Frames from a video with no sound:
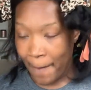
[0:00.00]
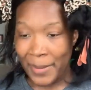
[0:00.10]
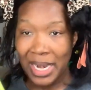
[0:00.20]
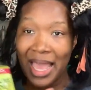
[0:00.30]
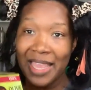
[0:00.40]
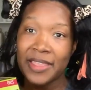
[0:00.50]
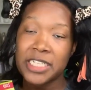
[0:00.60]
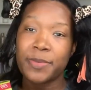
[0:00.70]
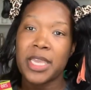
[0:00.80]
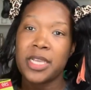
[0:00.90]
But I like
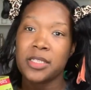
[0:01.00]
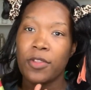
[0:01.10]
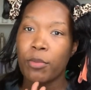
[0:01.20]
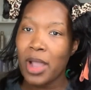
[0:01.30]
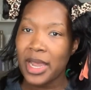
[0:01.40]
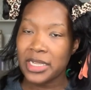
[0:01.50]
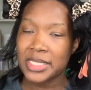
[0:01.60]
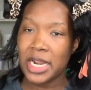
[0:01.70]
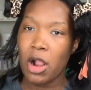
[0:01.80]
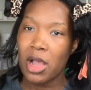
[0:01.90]
this because of the products
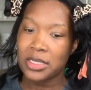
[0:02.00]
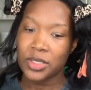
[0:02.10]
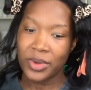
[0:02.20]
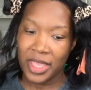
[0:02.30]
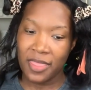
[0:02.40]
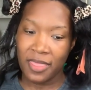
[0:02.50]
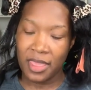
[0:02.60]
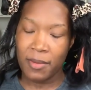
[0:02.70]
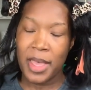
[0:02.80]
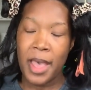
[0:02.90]
that are also in
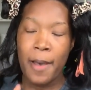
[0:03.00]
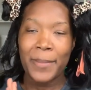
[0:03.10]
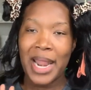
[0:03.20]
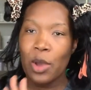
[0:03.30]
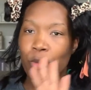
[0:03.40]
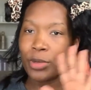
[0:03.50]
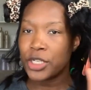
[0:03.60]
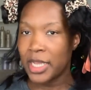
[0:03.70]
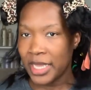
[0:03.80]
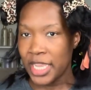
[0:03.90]
them. But I will be,
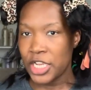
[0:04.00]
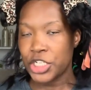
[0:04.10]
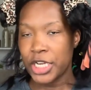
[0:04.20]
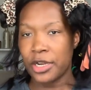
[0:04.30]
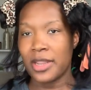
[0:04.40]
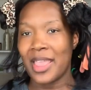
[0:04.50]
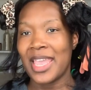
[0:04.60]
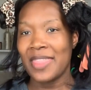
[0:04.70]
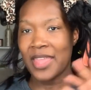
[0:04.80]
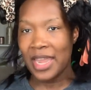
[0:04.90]
again, sharing that
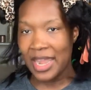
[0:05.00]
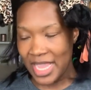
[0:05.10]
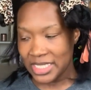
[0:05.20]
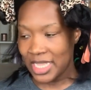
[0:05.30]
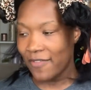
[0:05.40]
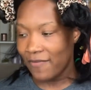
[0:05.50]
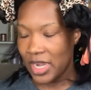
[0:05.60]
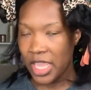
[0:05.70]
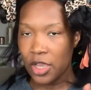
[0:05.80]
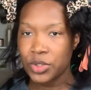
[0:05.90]
in the next
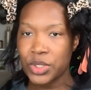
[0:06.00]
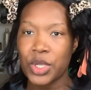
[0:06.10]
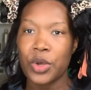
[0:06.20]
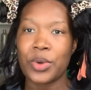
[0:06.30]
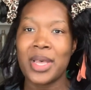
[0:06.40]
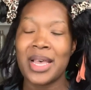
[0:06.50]
video. So